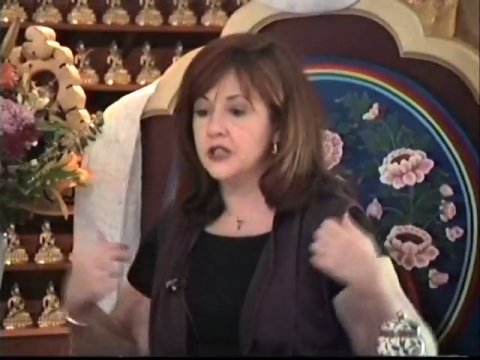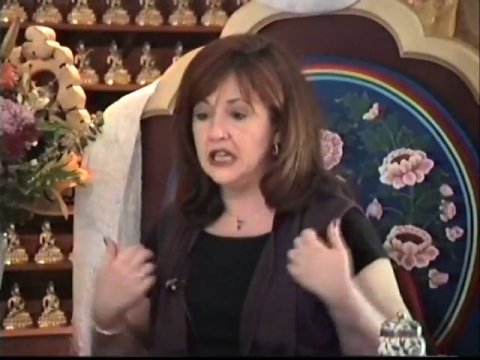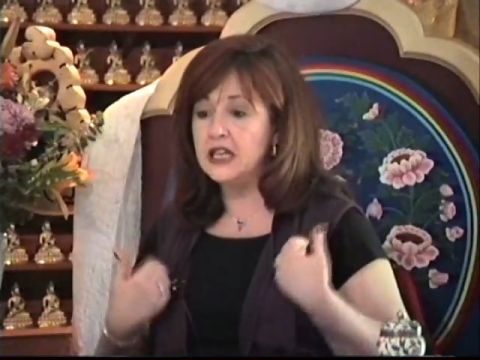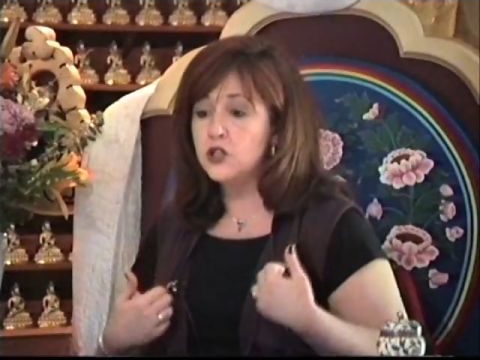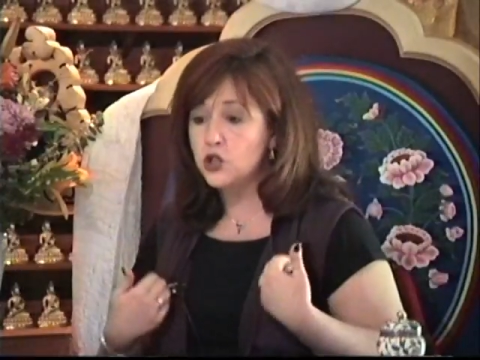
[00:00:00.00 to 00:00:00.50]

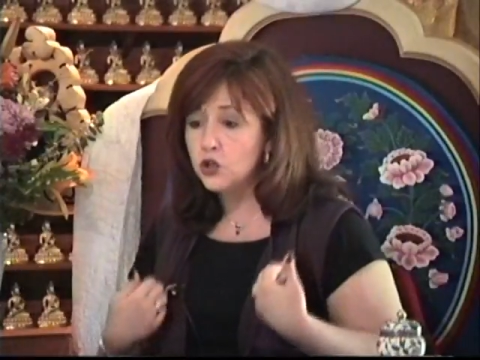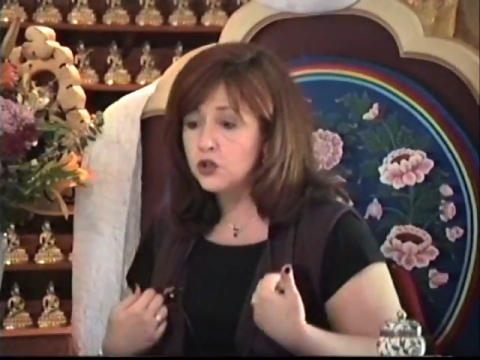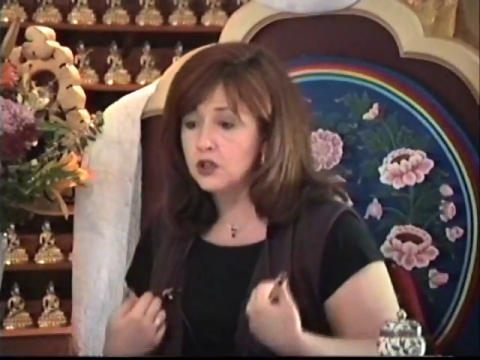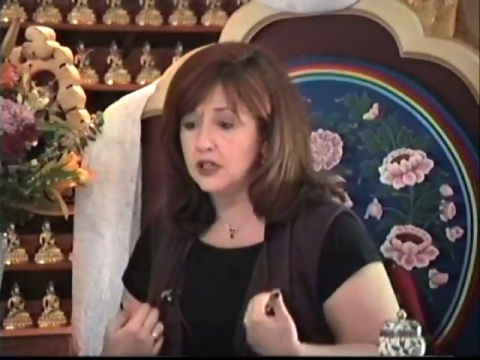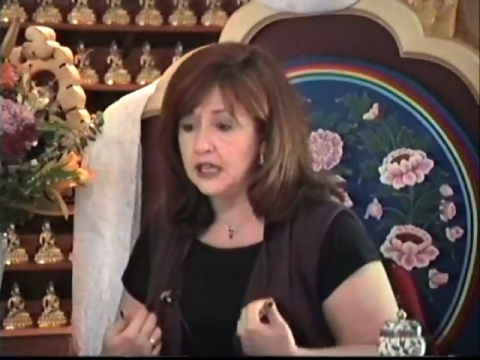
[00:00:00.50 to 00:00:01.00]

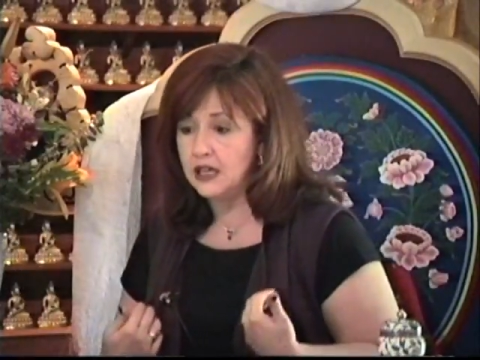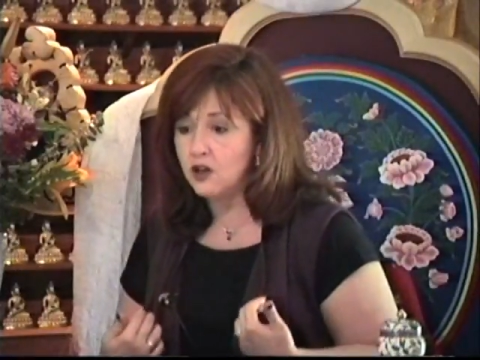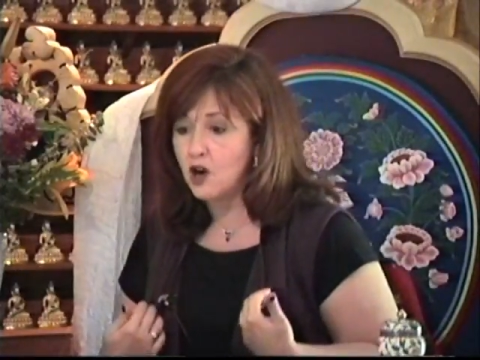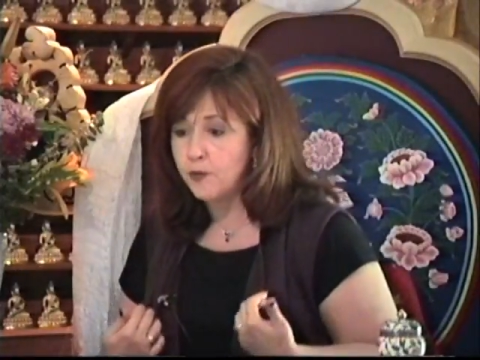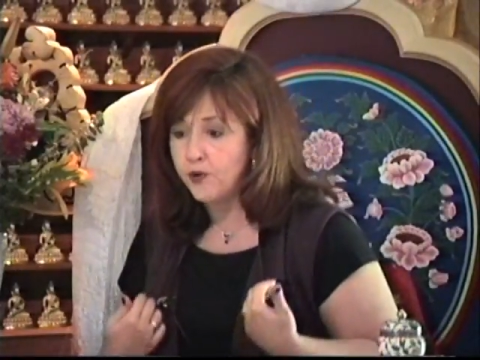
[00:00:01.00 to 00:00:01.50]
internally in
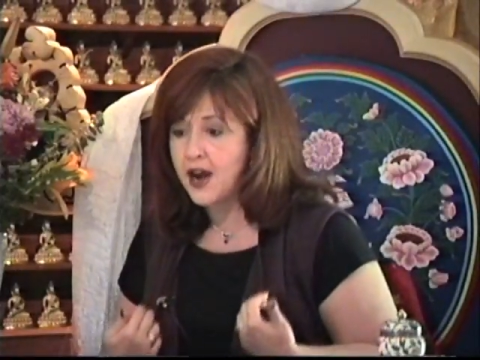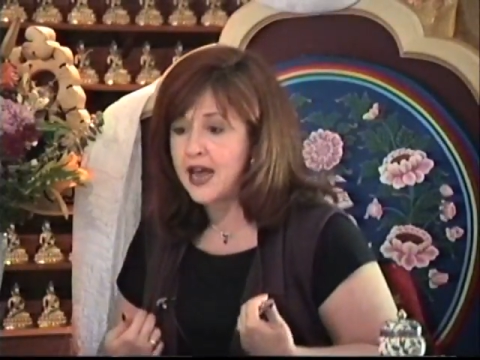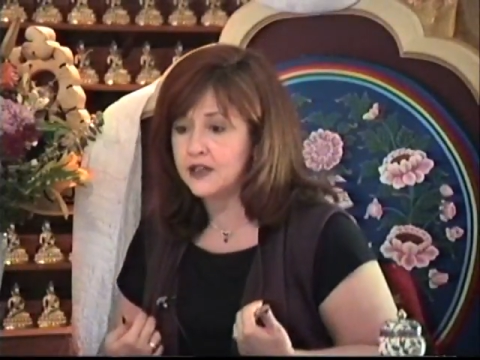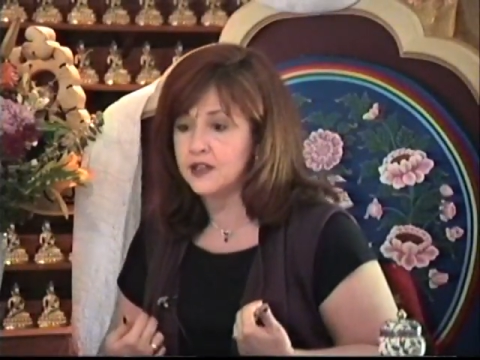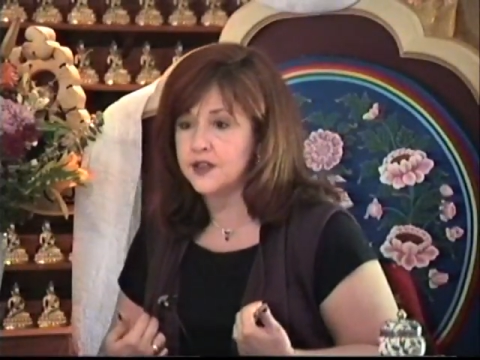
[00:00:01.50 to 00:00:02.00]
our
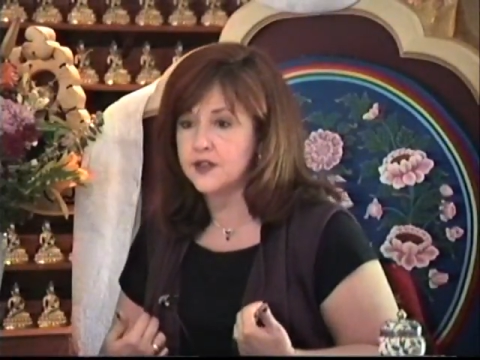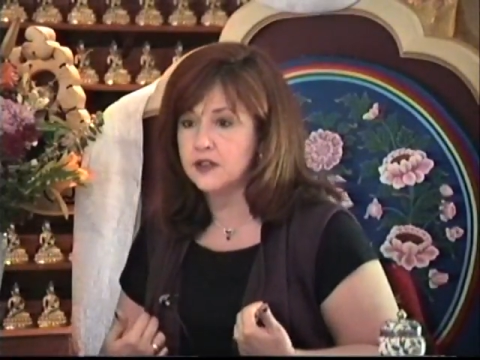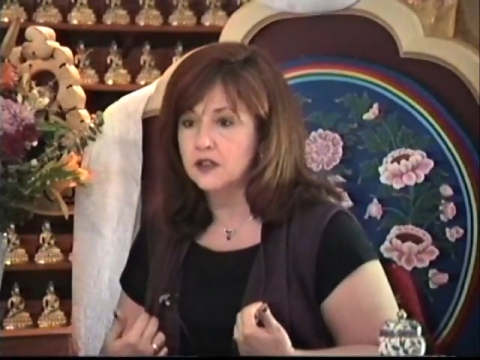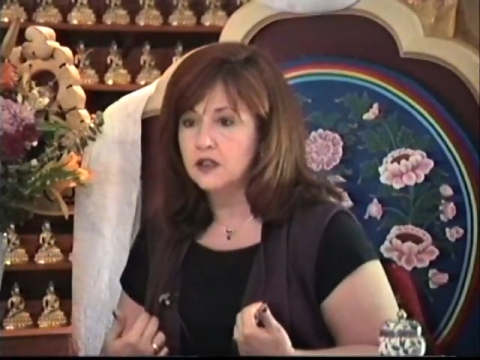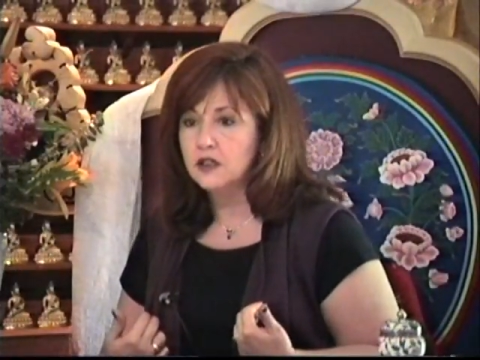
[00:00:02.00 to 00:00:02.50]
practice.
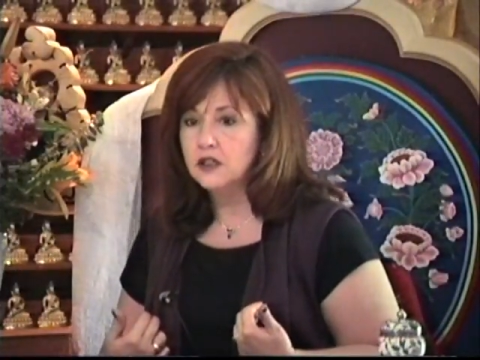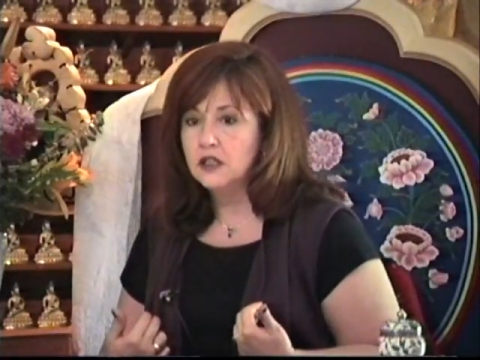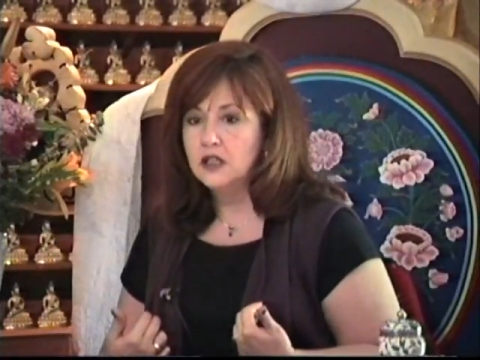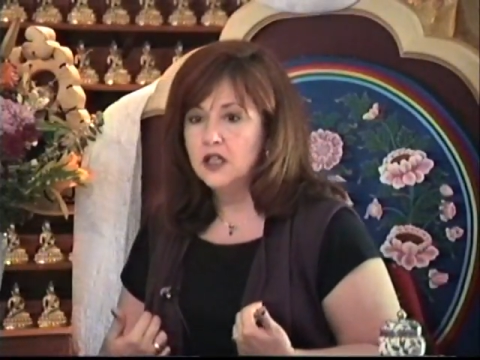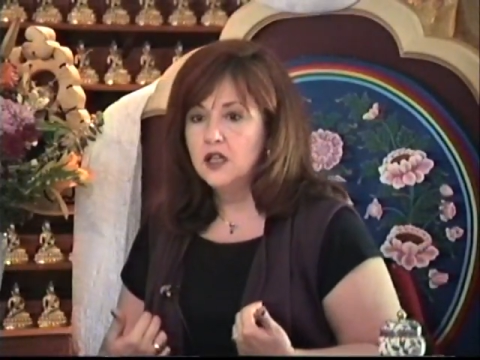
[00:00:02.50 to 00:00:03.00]

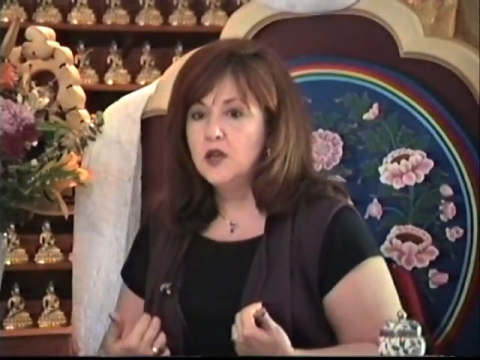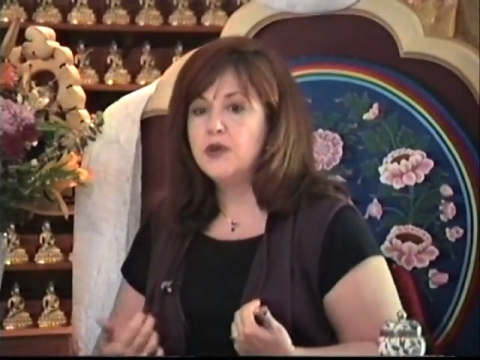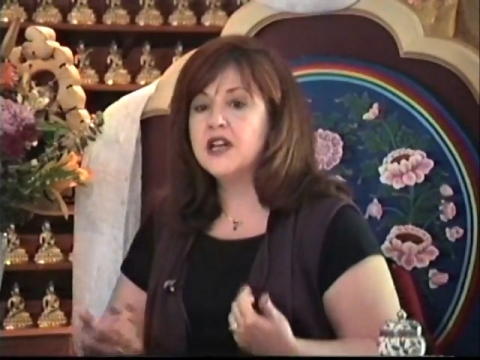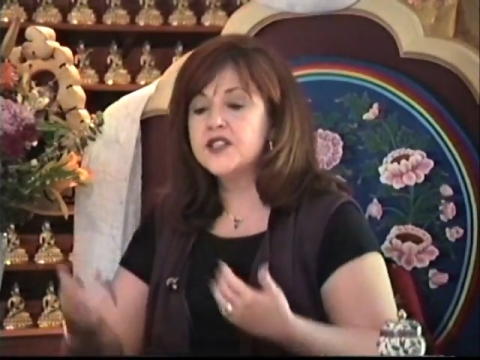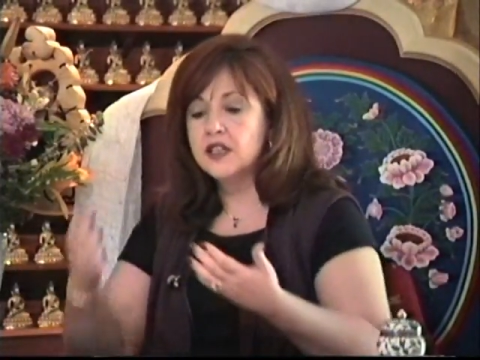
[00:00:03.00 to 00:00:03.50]

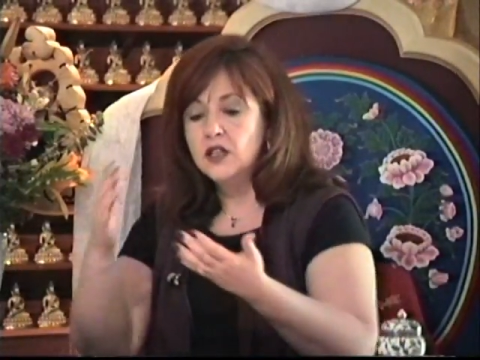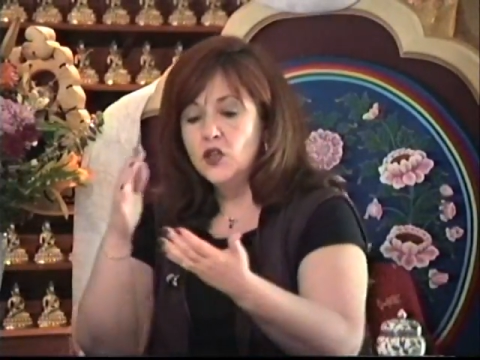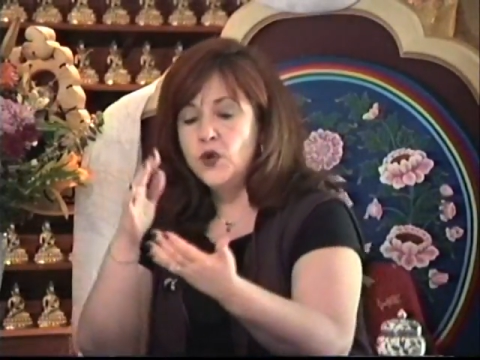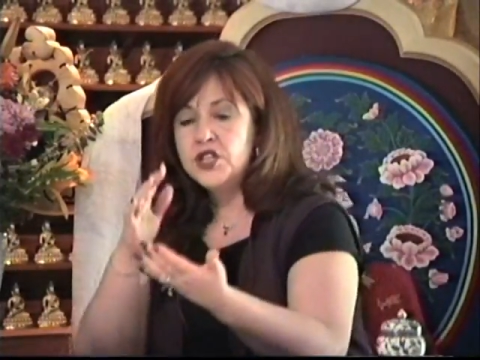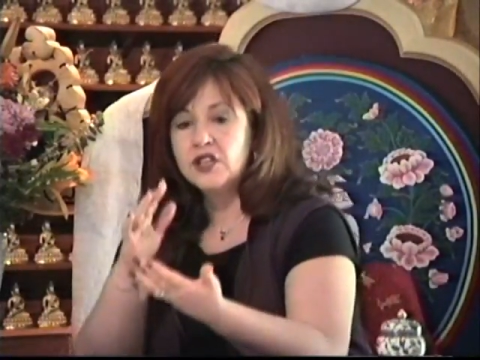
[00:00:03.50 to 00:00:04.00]
Because
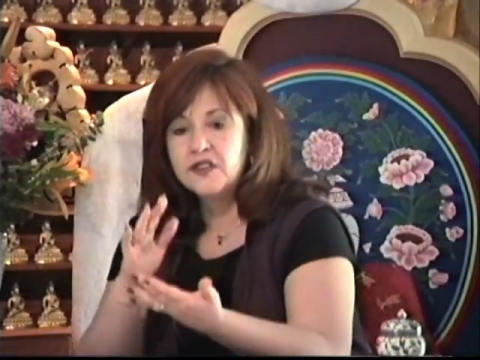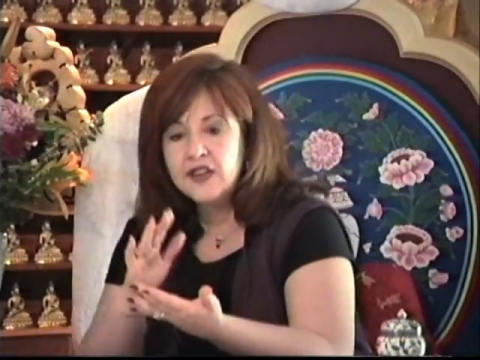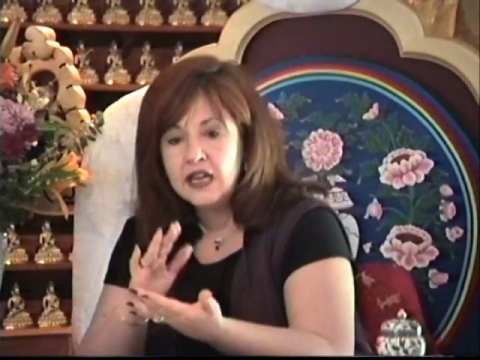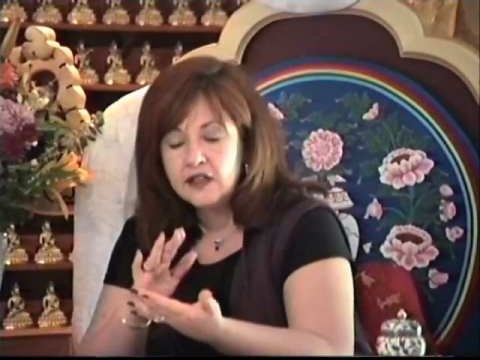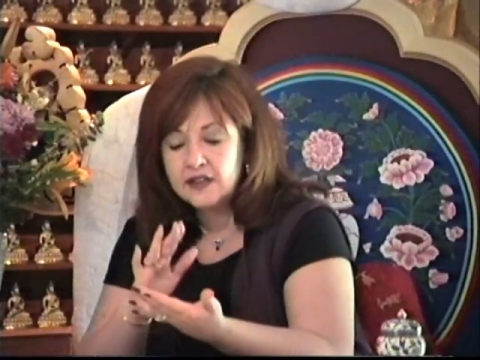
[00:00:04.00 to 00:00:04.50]
we should
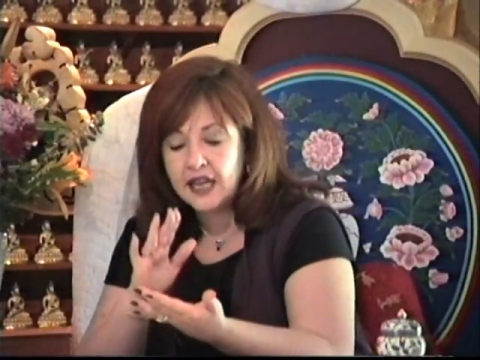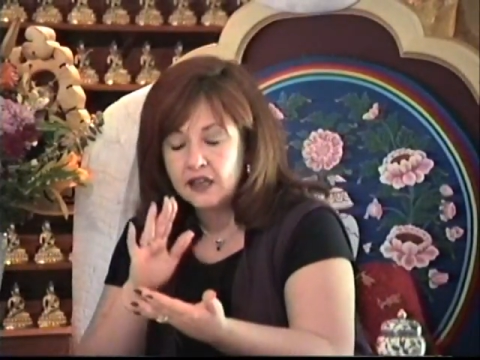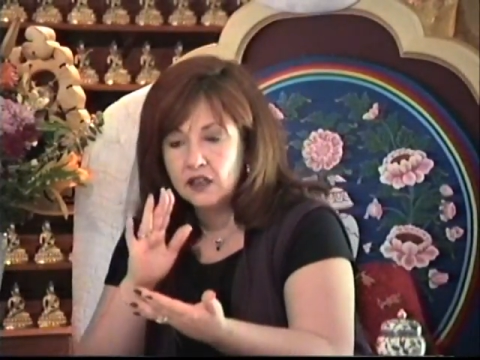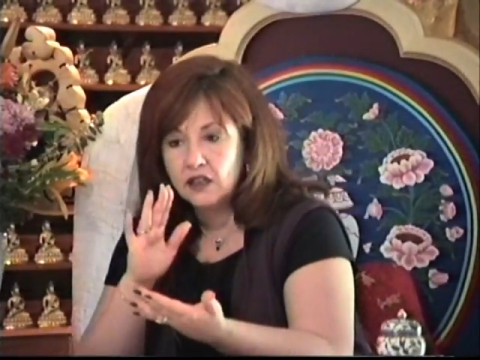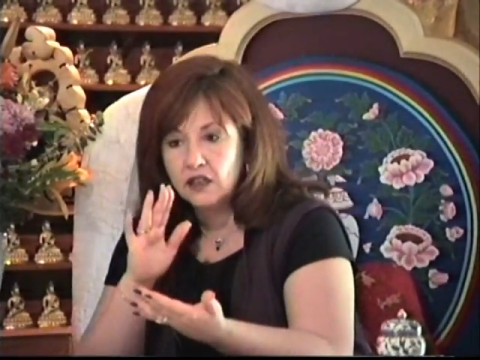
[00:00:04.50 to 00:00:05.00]
think that